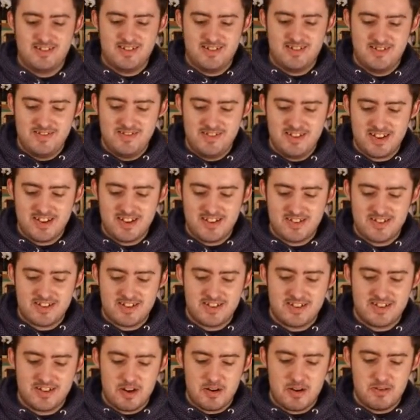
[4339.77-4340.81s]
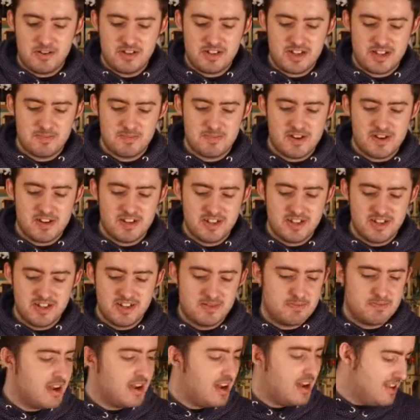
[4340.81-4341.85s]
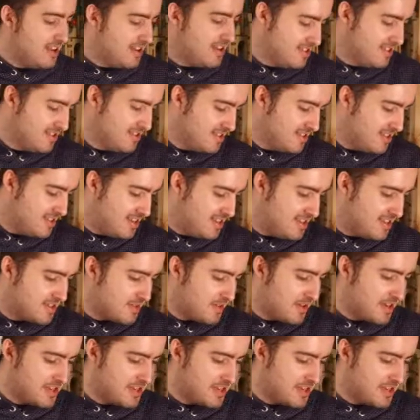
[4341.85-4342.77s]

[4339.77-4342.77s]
We got Star Wars Celebration in Japan in 2025.